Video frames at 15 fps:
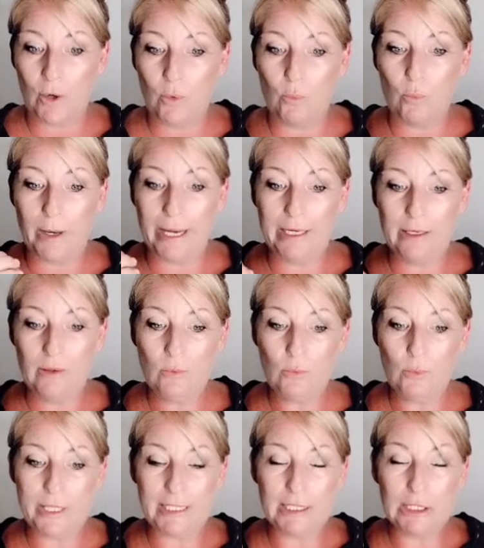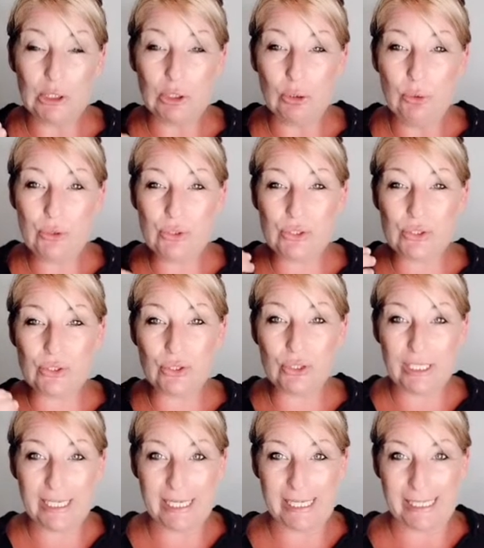When we lose the
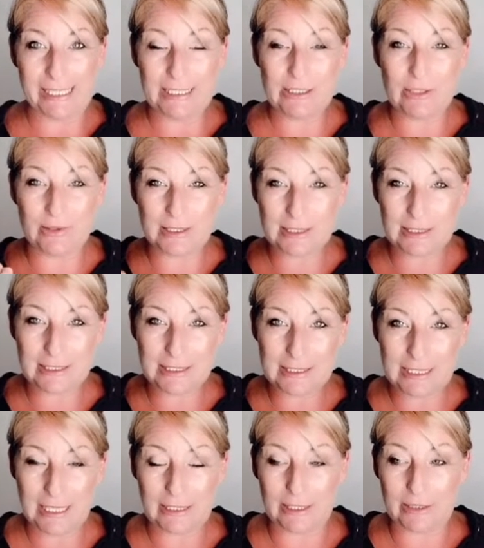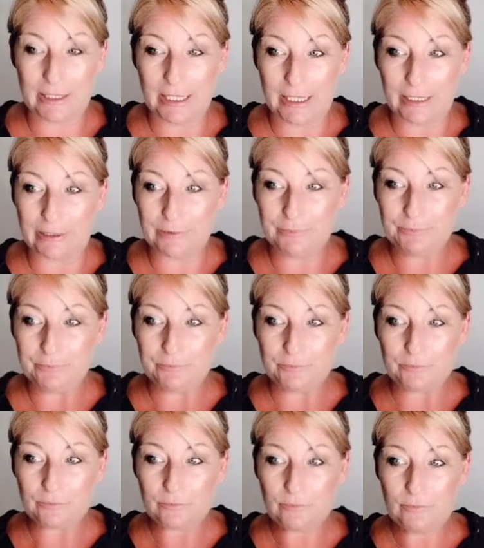need, so this is the second thing,
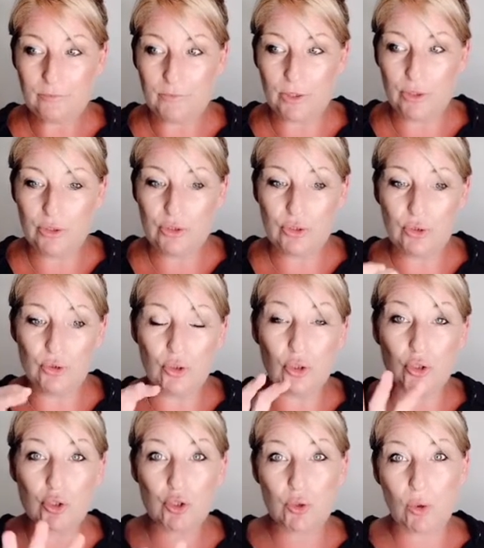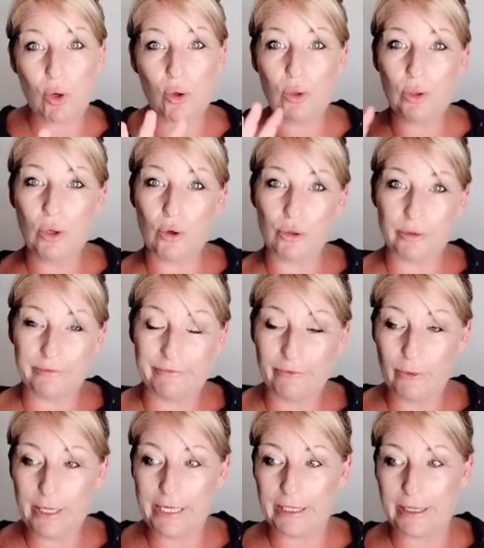to control or
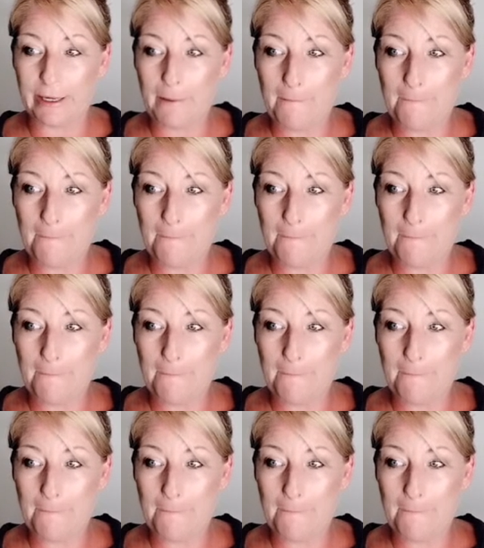avoid it,